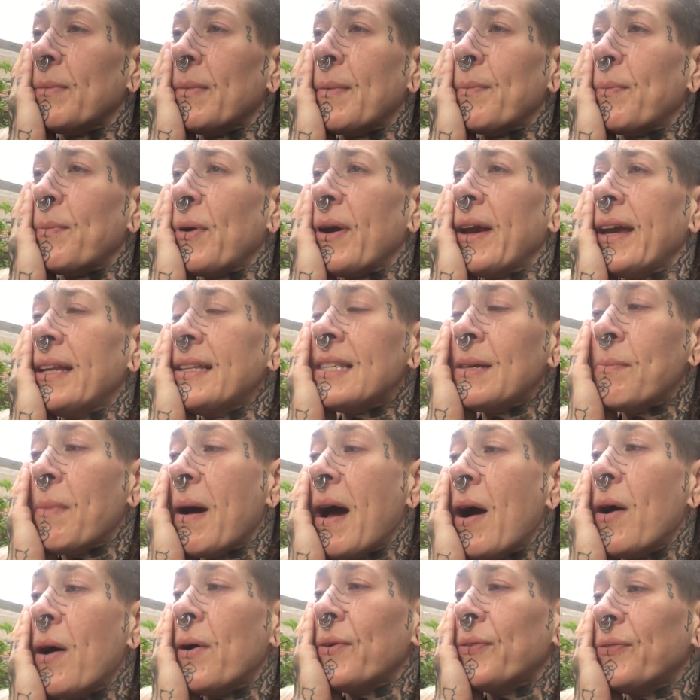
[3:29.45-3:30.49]
My brain to
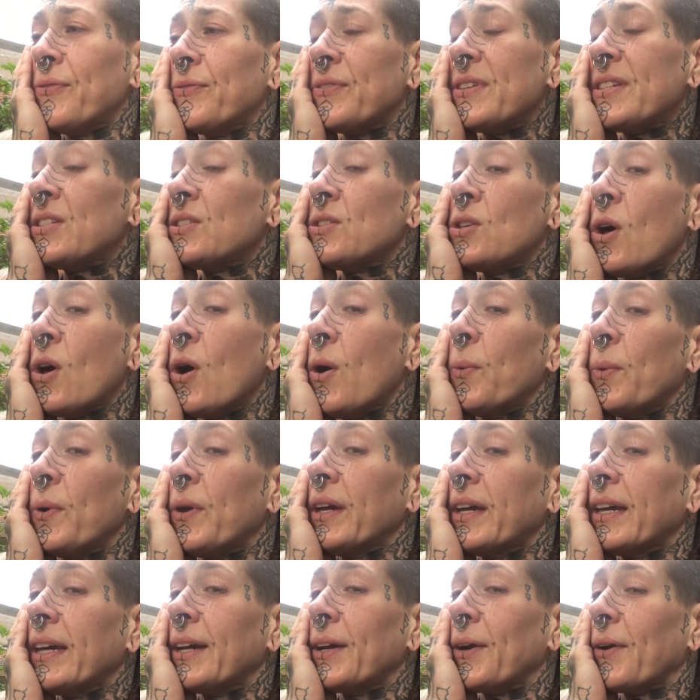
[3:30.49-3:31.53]
mouth is not
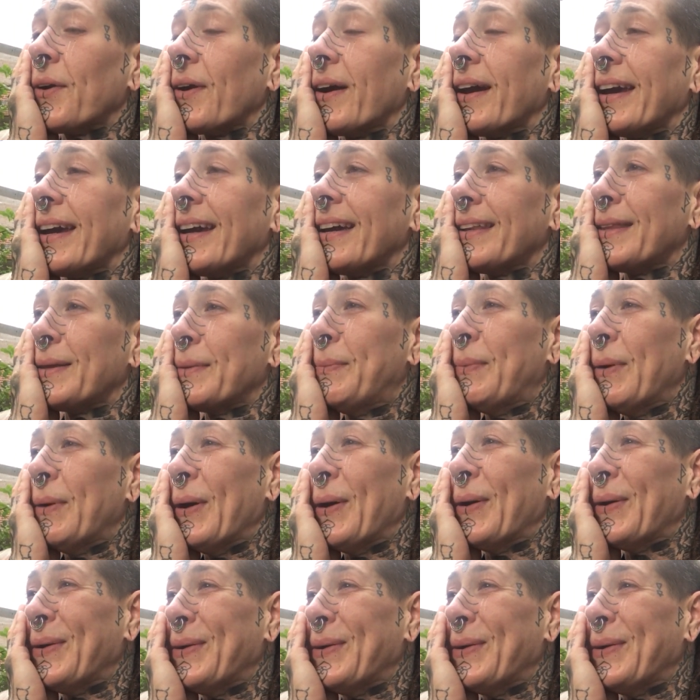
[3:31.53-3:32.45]
working great at the moment.